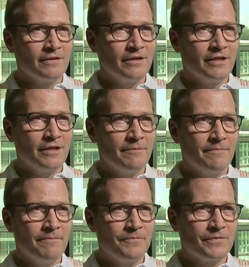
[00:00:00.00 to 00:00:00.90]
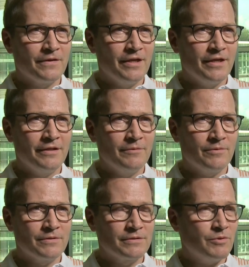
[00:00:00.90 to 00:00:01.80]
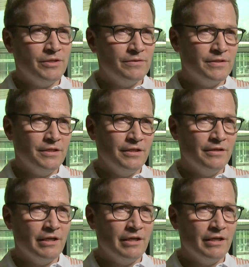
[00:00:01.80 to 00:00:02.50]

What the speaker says: And it was great to see